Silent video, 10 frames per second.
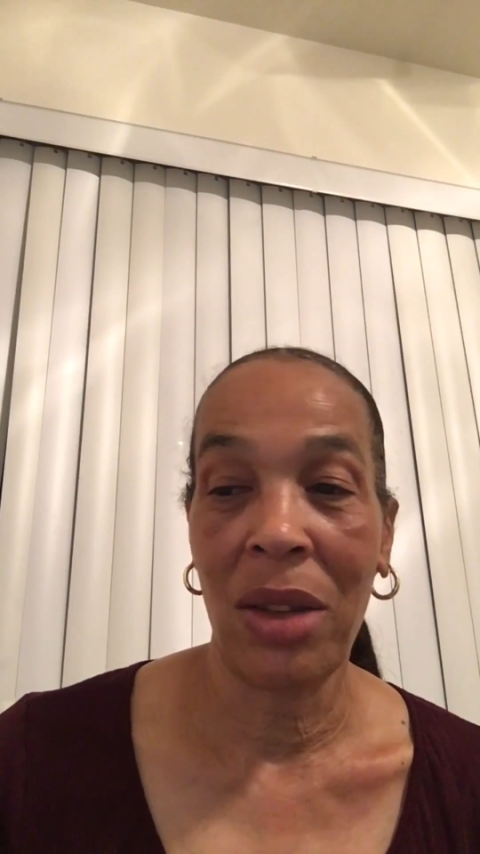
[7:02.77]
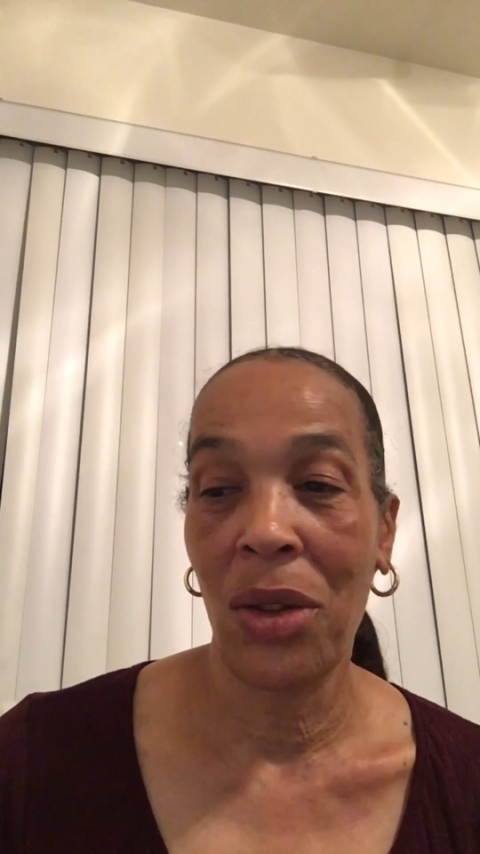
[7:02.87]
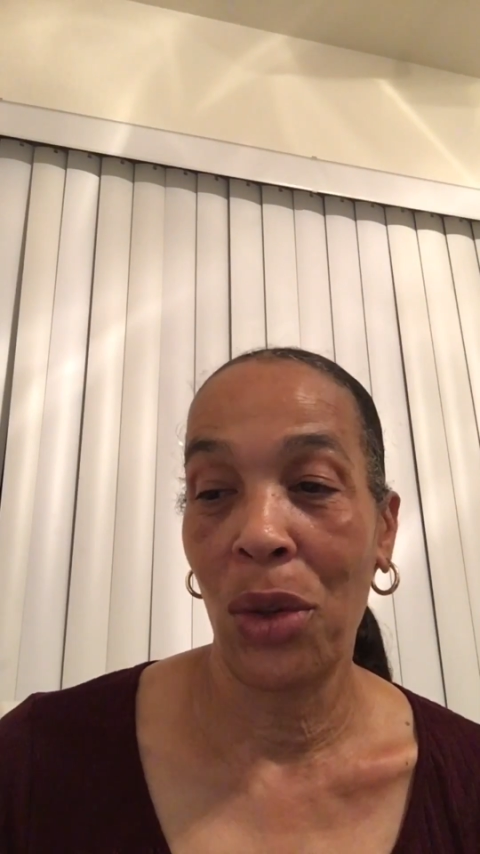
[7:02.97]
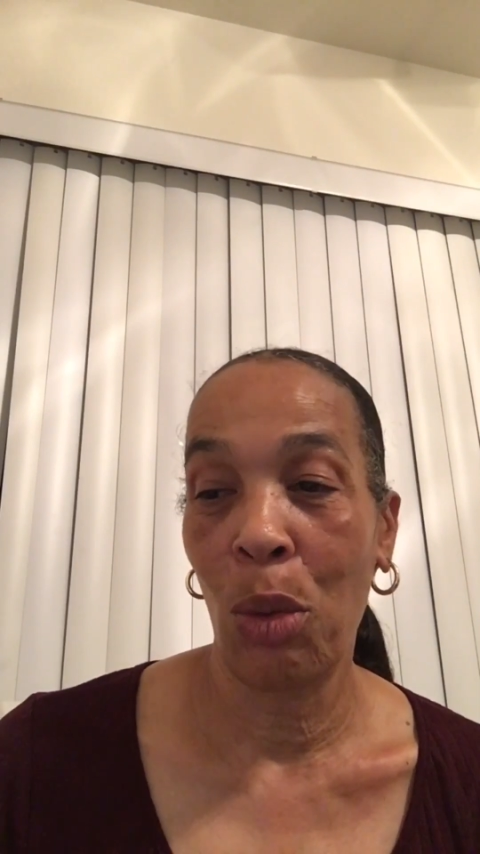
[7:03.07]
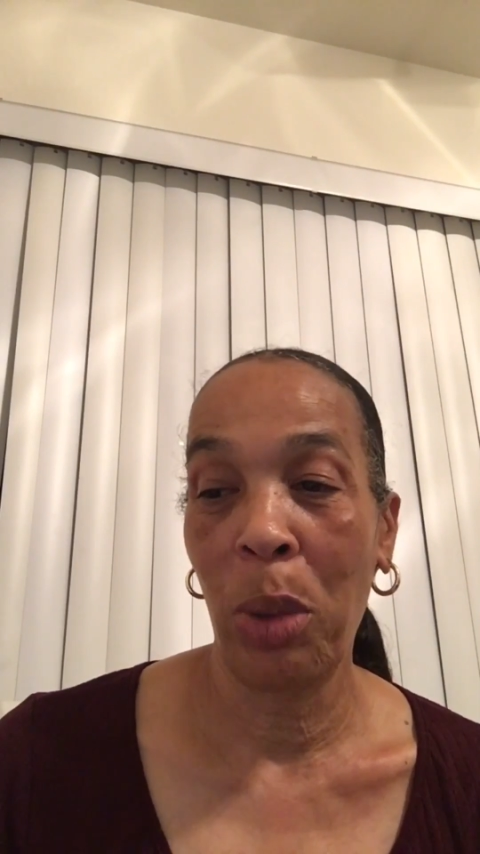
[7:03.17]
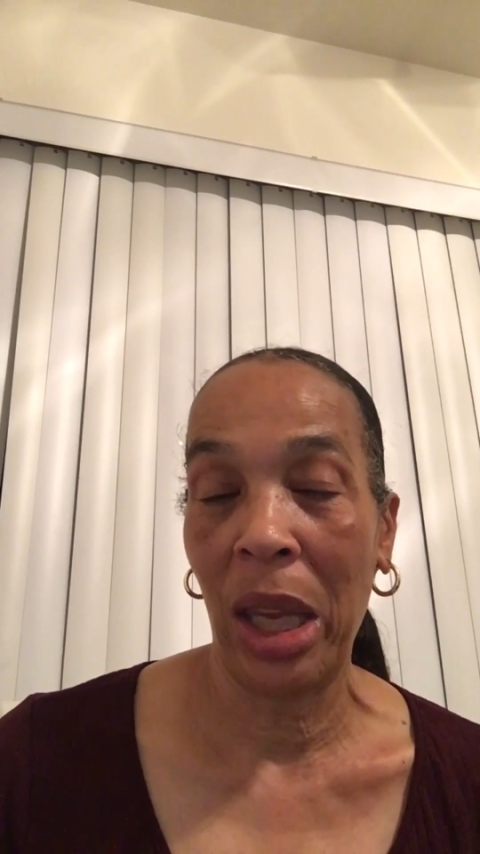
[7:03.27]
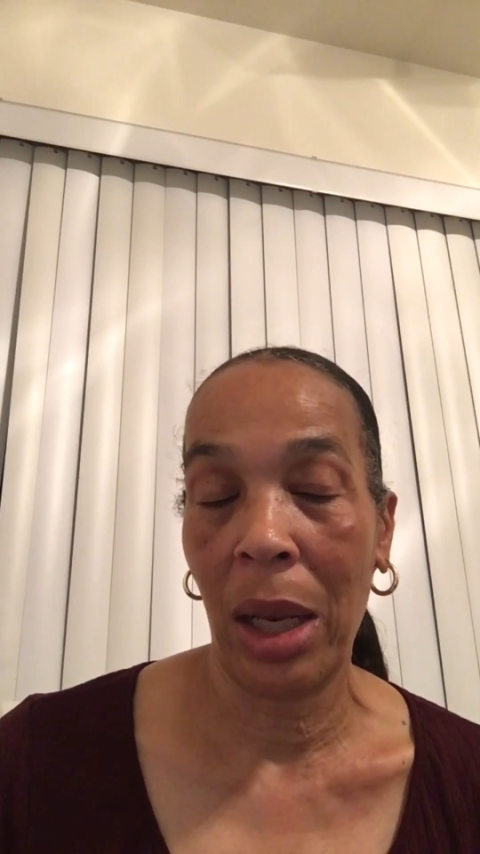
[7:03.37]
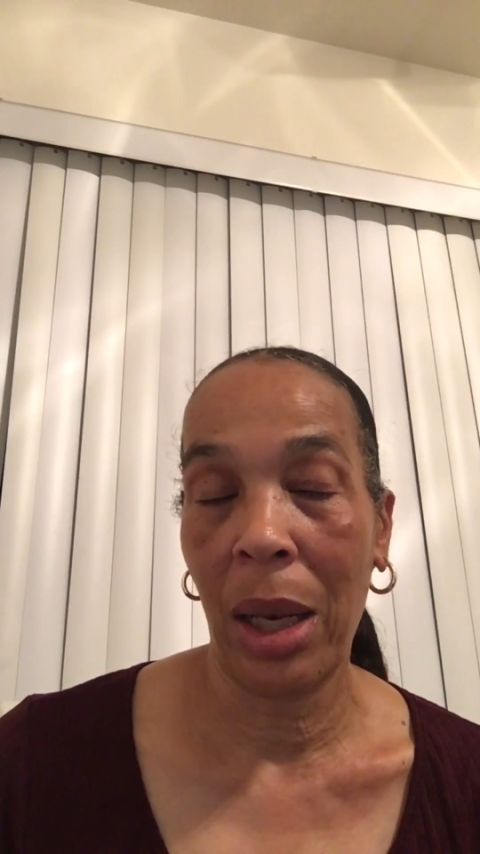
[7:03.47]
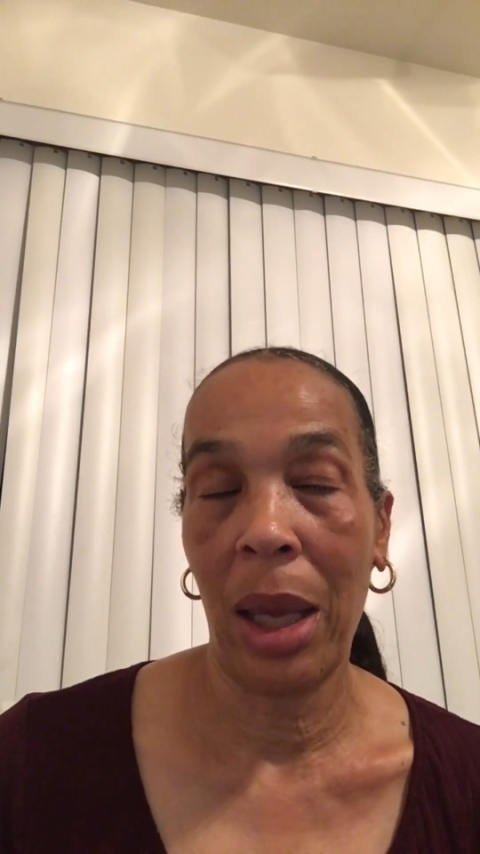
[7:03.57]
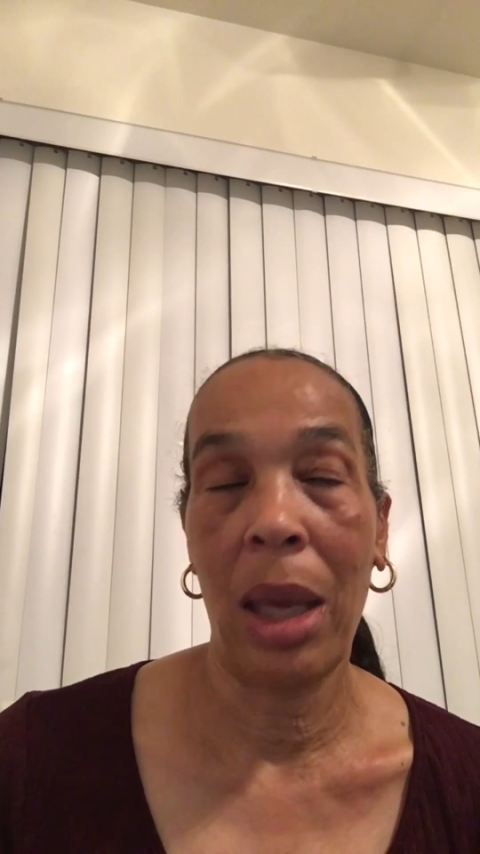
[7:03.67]

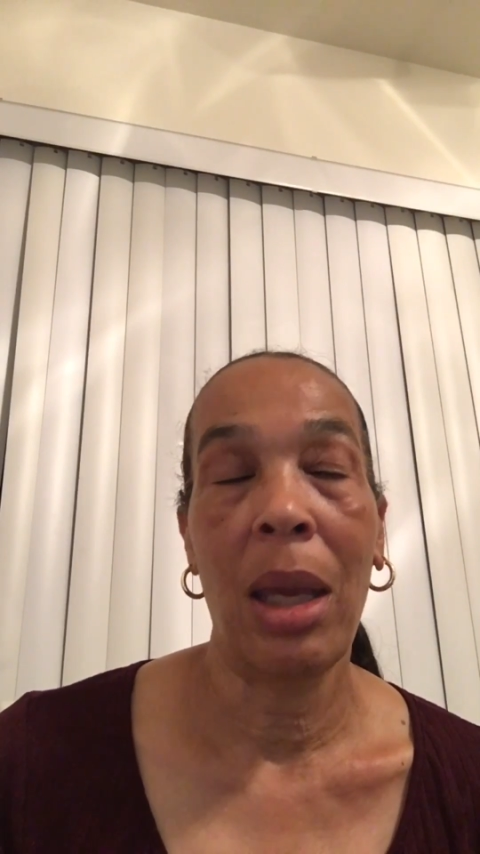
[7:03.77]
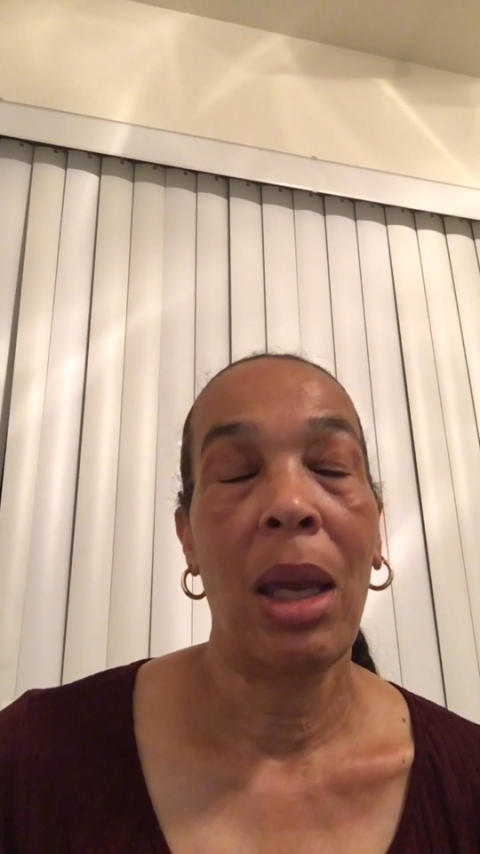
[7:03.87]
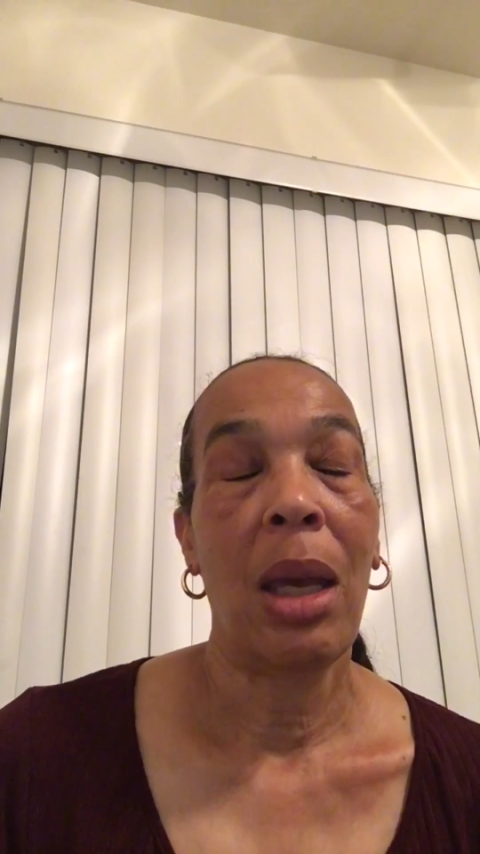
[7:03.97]
stupidity,